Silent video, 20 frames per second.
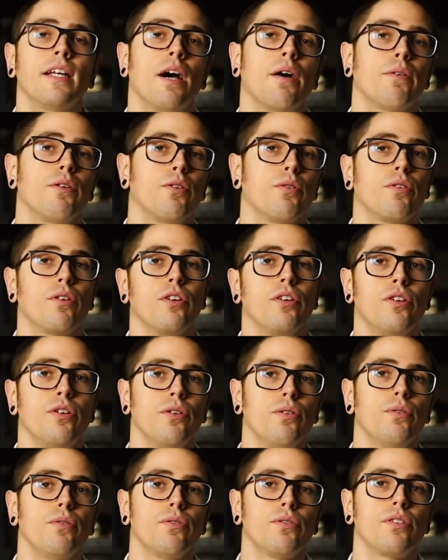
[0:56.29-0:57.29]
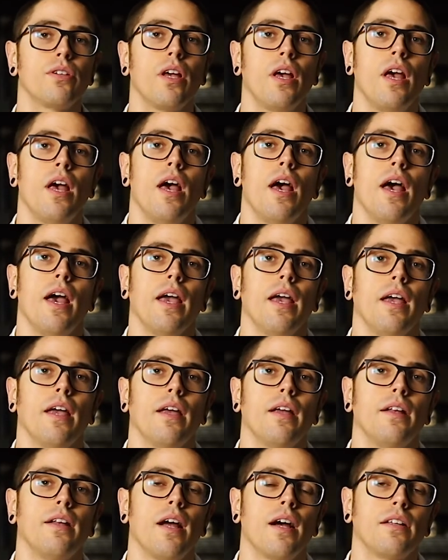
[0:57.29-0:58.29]
Now, you could use
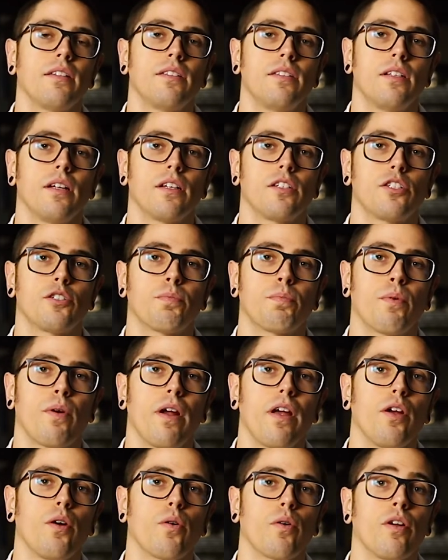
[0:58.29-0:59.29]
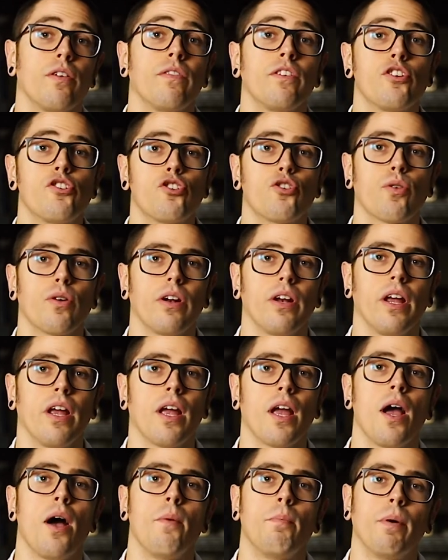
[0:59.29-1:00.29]
a non-stick spray or even
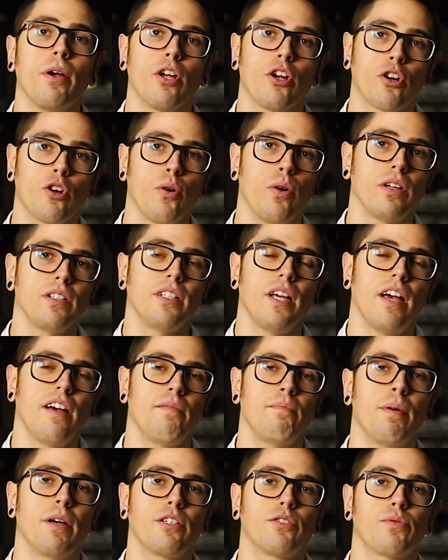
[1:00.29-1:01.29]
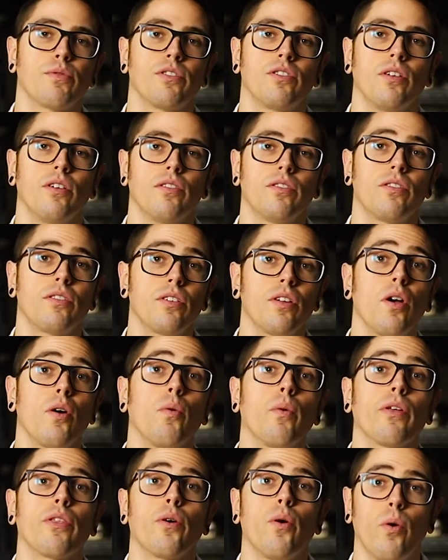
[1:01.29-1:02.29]
shortening, but you're going to have best results
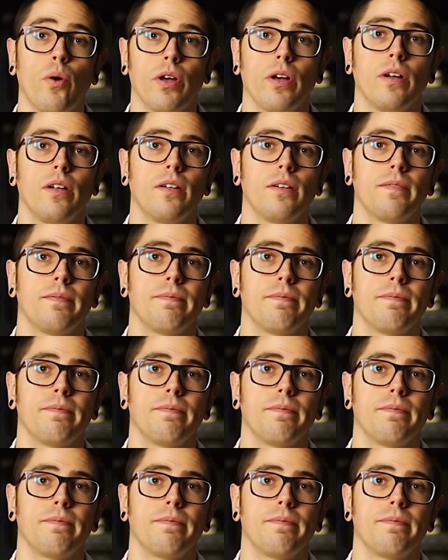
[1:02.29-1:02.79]
with oil.